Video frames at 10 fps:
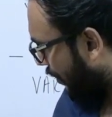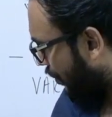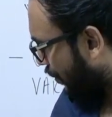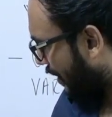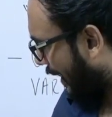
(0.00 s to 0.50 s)

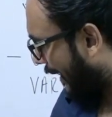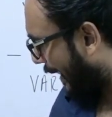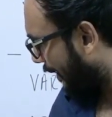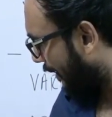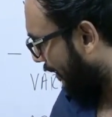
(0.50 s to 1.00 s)
to say
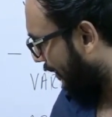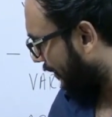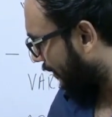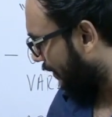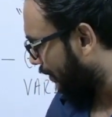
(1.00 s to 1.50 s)
that,
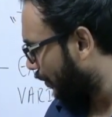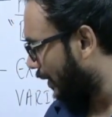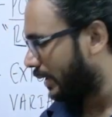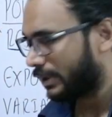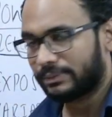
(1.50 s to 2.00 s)
through
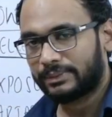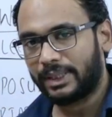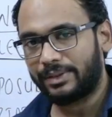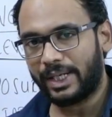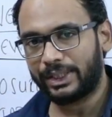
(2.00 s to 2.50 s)
a
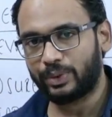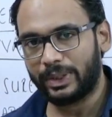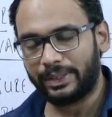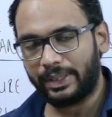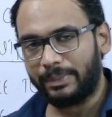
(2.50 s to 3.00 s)
contractual
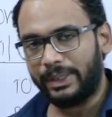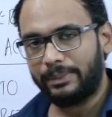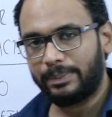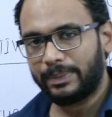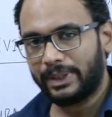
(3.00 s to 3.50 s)
agreement,
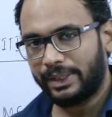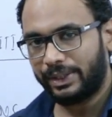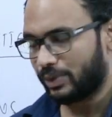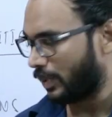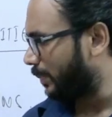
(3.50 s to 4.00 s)

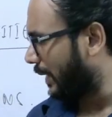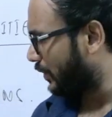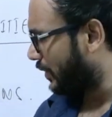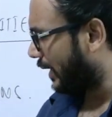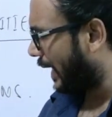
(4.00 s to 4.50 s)
agrees with P to
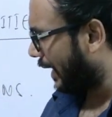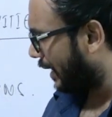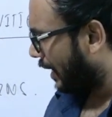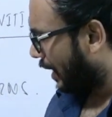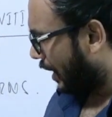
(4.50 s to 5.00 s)
say
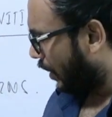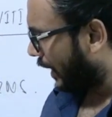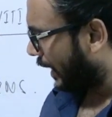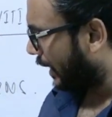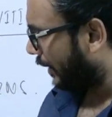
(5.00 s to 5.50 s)
that, look
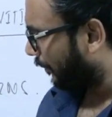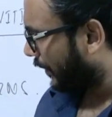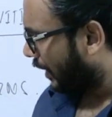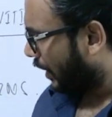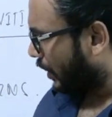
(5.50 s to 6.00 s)
here,
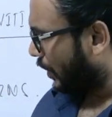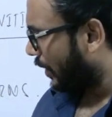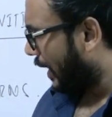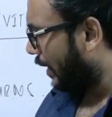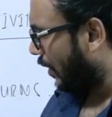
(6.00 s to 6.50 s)
you
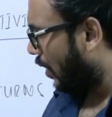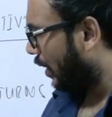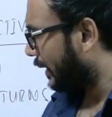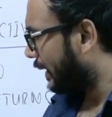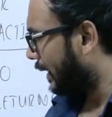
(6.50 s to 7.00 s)
run
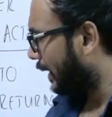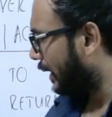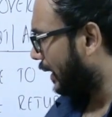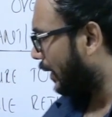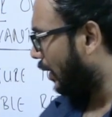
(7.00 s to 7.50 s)
all
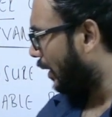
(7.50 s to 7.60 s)
the